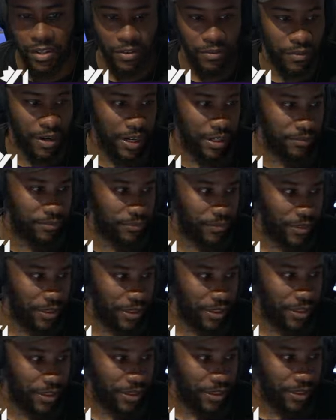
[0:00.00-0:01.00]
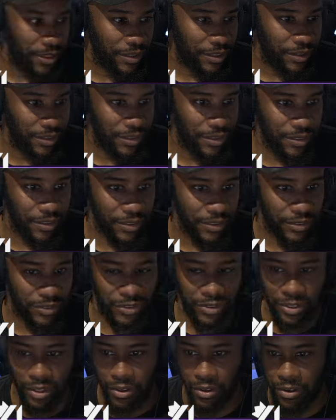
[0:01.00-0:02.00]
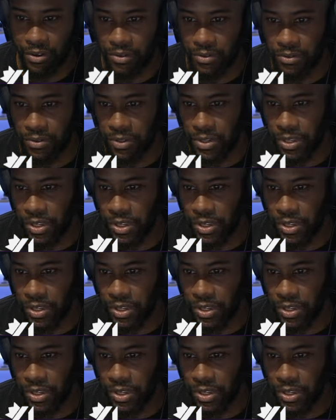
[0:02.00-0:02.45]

right? So,